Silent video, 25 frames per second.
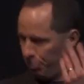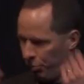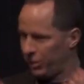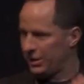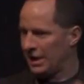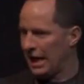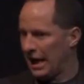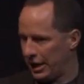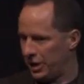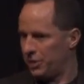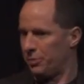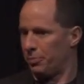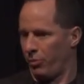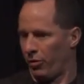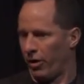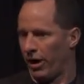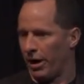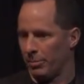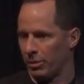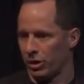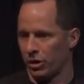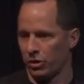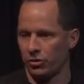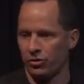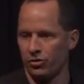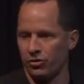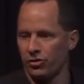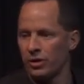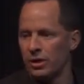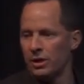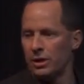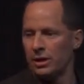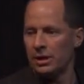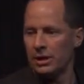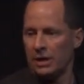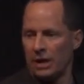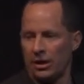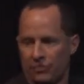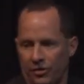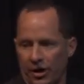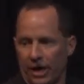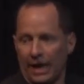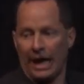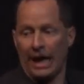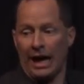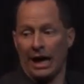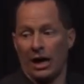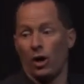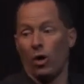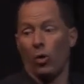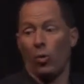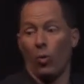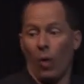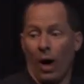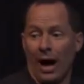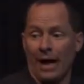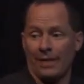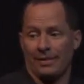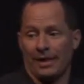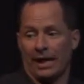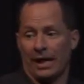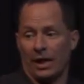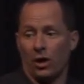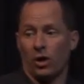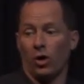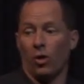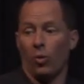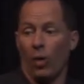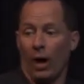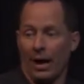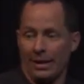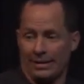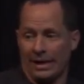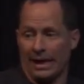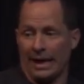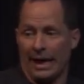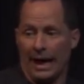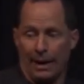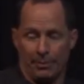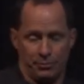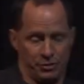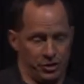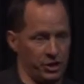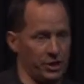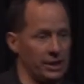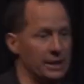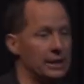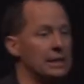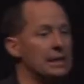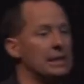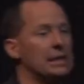put that in parameters, said, hey, I don't want that option.